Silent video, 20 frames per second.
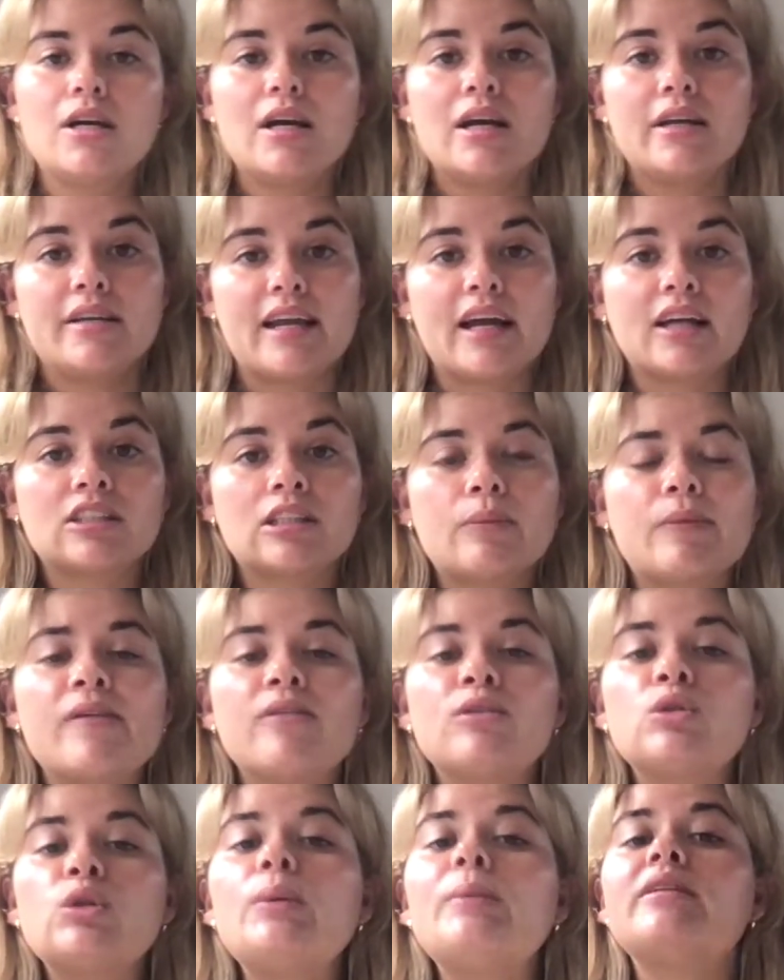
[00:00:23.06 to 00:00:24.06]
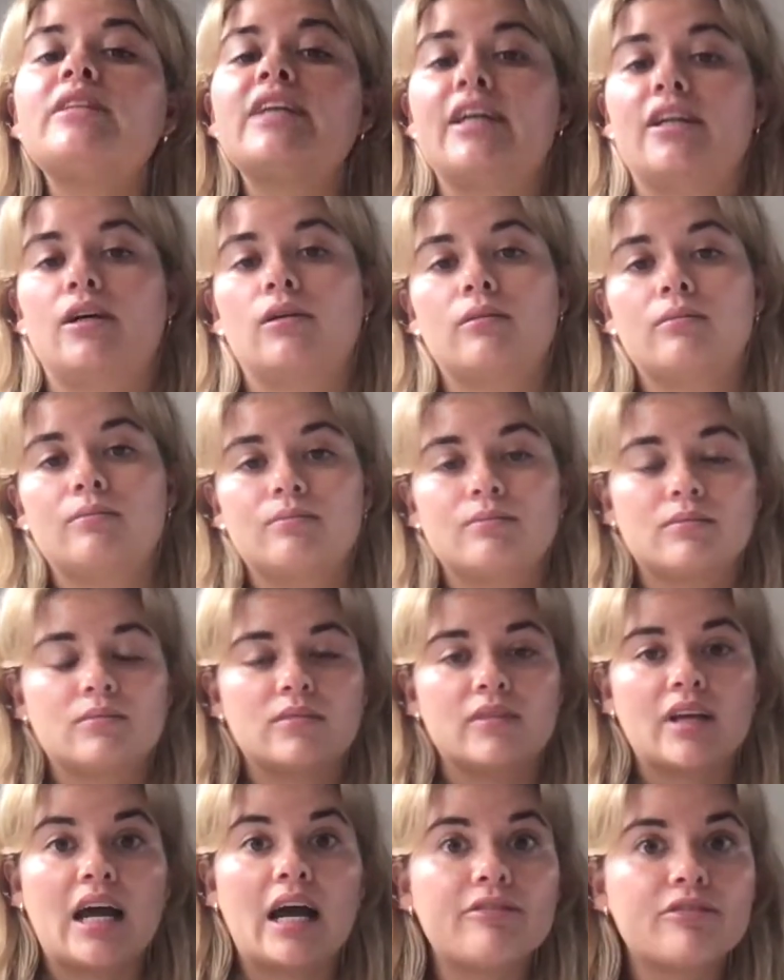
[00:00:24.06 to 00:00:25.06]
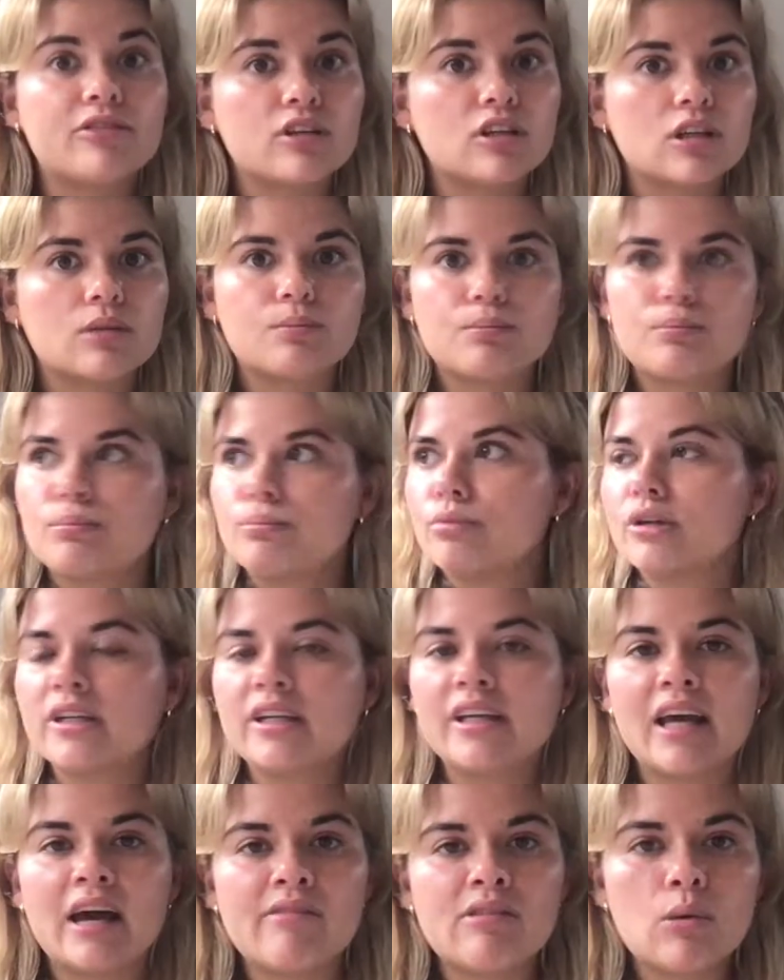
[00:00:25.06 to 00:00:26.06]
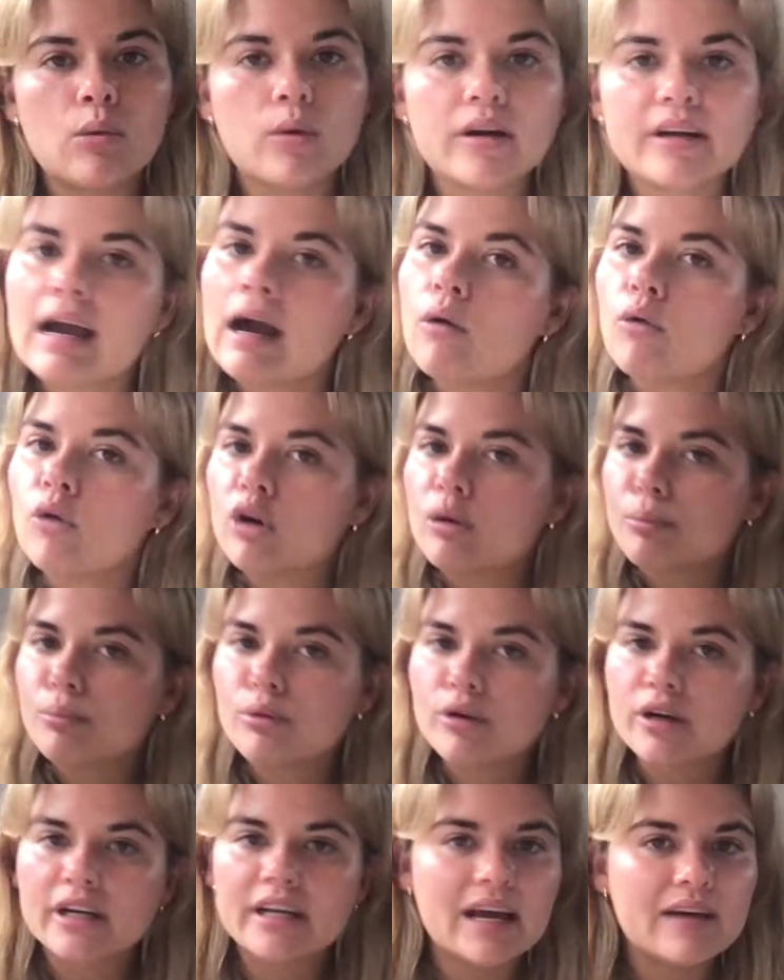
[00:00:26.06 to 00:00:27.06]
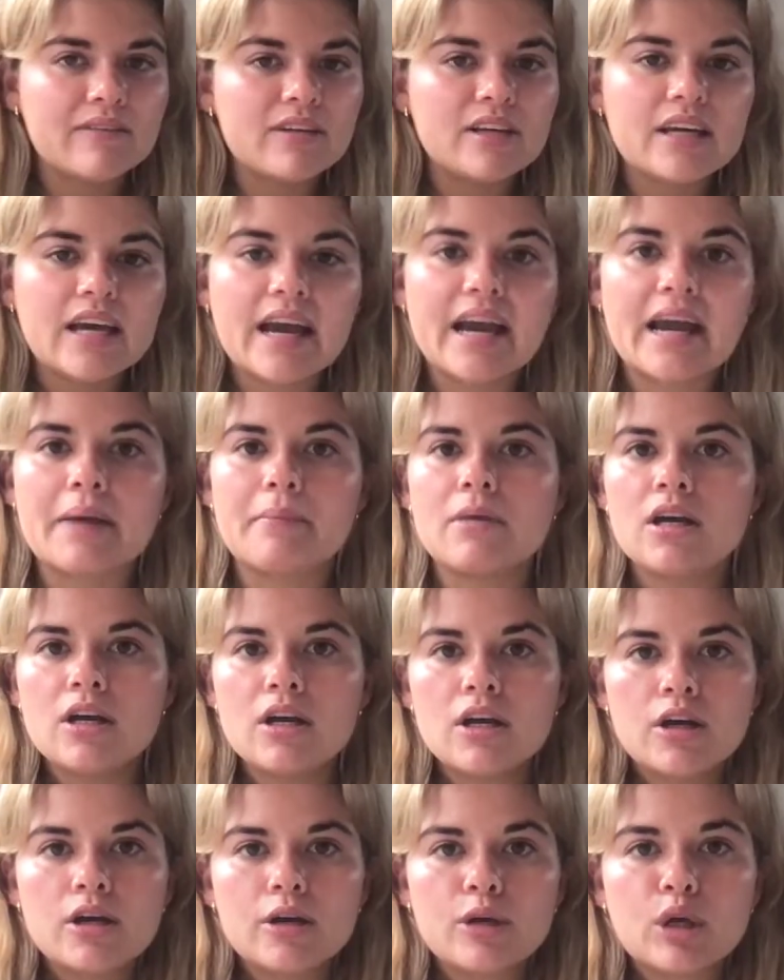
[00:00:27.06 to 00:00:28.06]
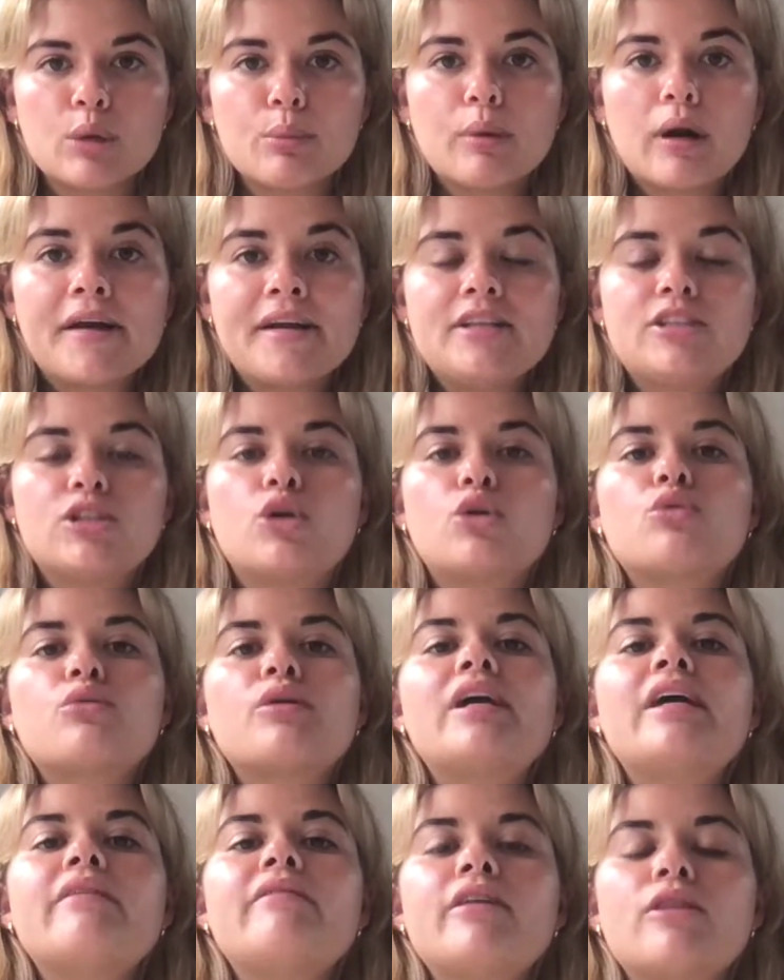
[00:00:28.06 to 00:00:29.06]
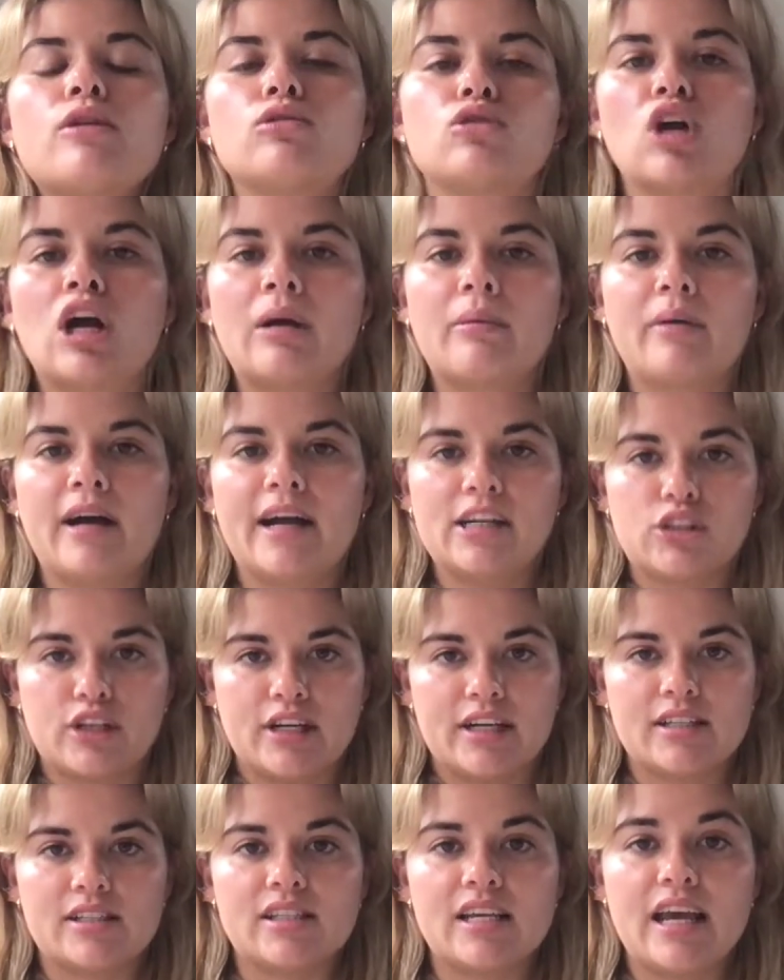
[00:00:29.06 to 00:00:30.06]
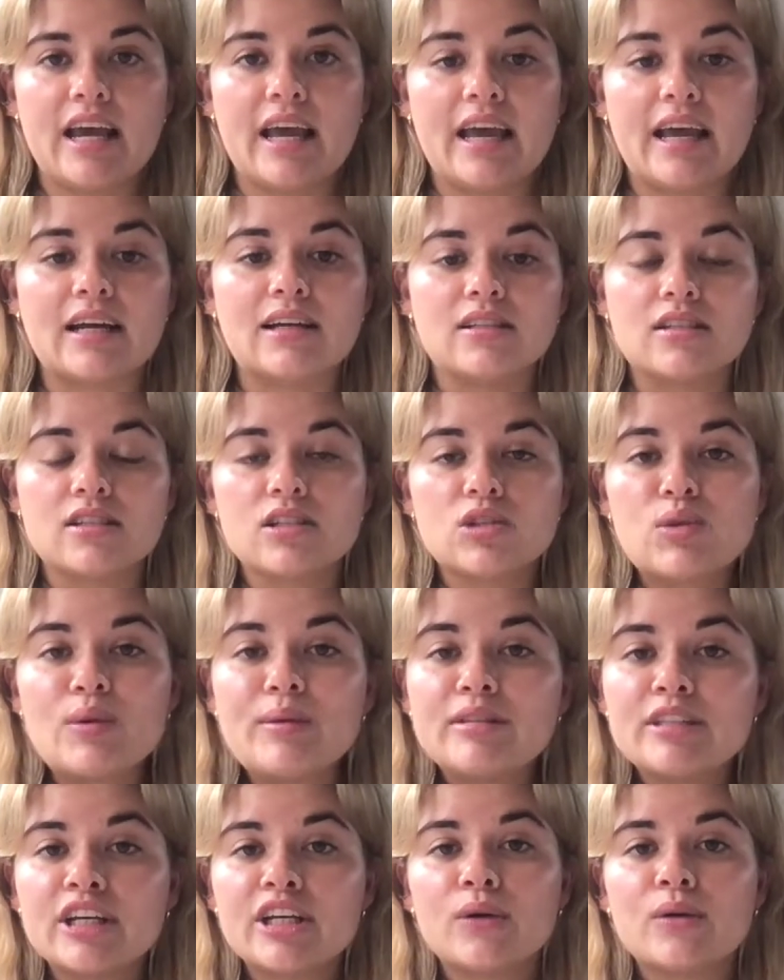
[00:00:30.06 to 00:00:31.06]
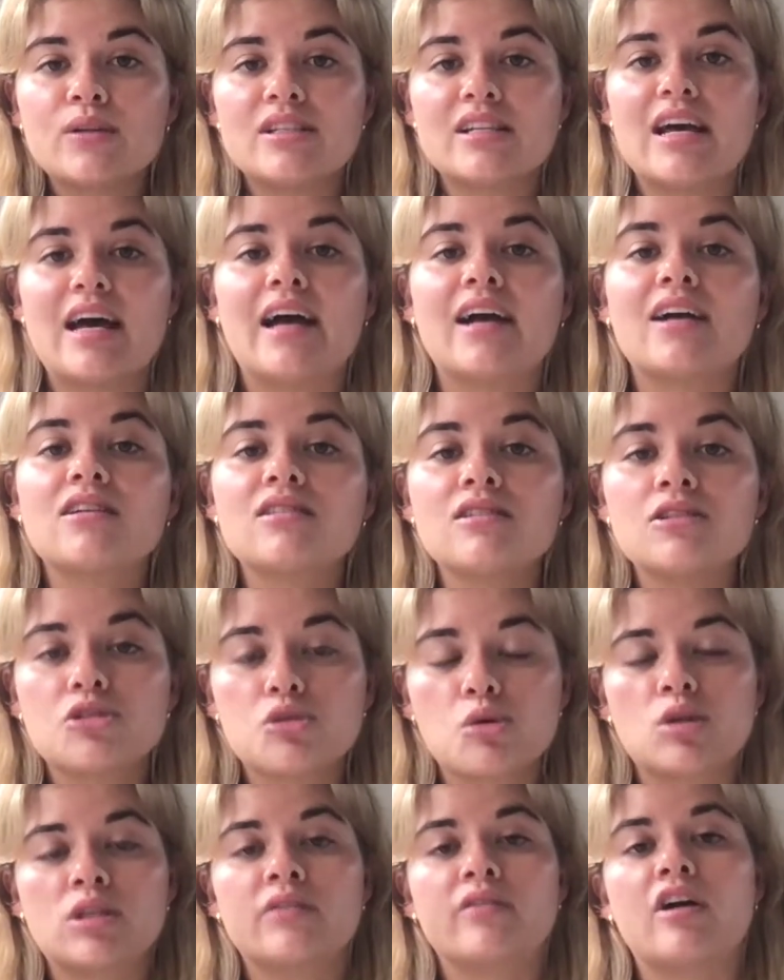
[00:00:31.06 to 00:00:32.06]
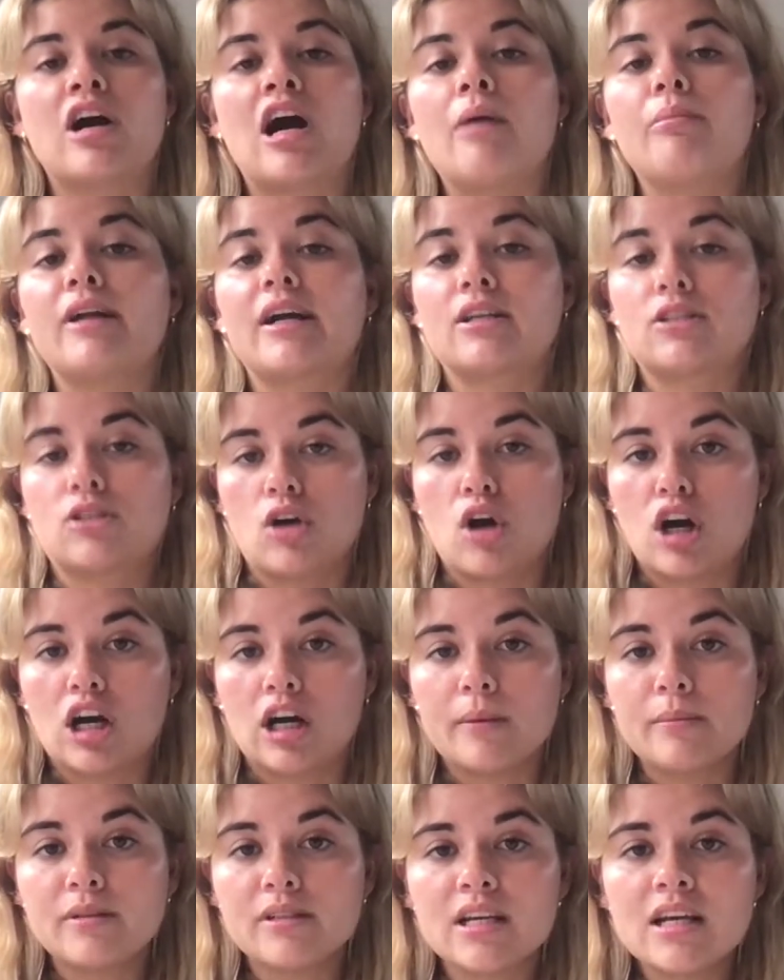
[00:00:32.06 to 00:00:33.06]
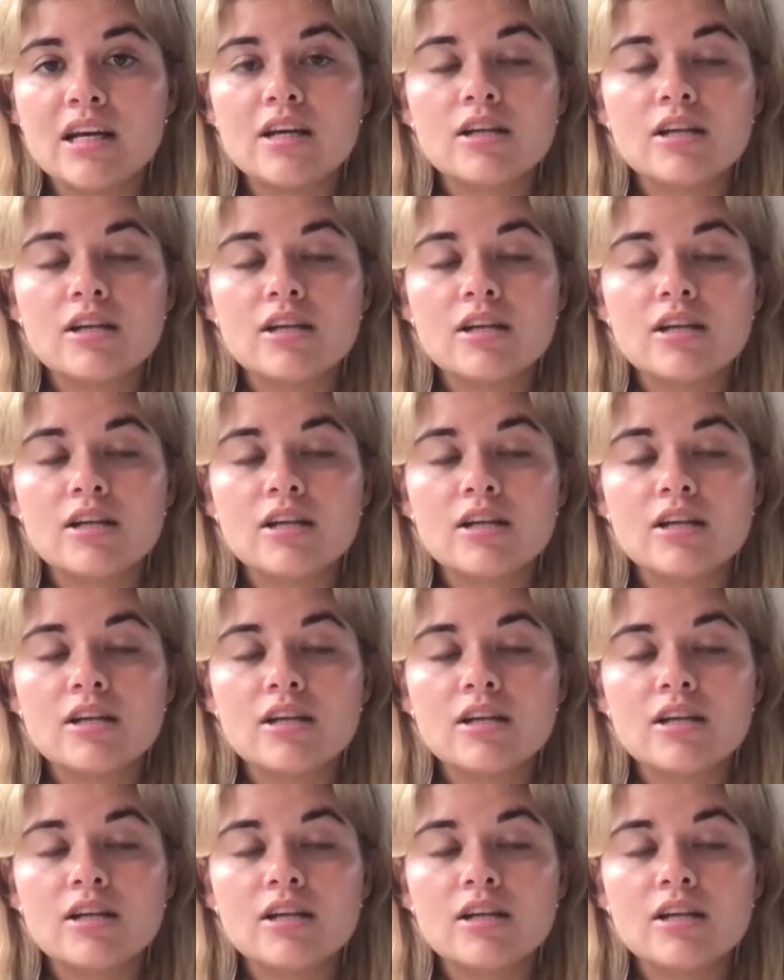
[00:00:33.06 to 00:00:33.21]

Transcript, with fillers: Next up we have sweet potato. After a pretty heavy workout or a pretty heavy game, your body's craving those carbohydrates, and sweet potato is an excellent source of complex carbs.